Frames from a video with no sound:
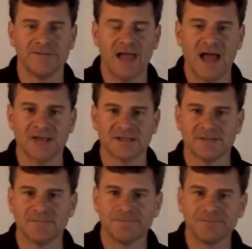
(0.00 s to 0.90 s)
flask.
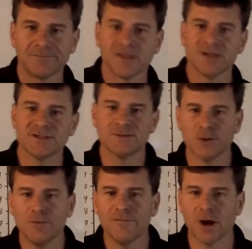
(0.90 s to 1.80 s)

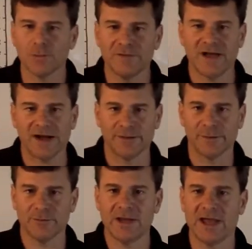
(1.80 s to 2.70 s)
So far we've added
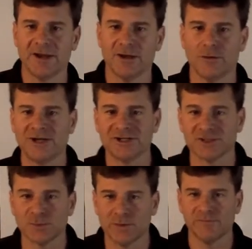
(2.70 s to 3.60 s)
3
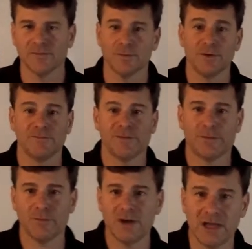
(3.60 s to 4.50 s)
NaOHs, we've removed
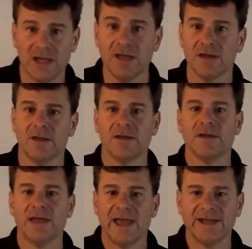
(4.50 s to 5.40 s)
3
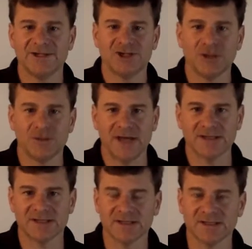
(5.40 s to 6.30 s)

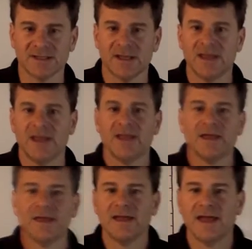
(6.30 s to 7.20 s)
H2X's.
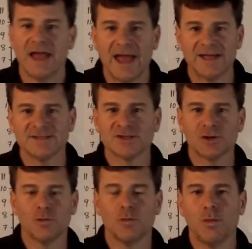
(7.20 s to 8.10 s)
And
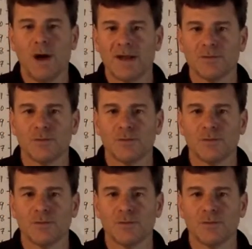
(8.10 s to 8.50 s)
so what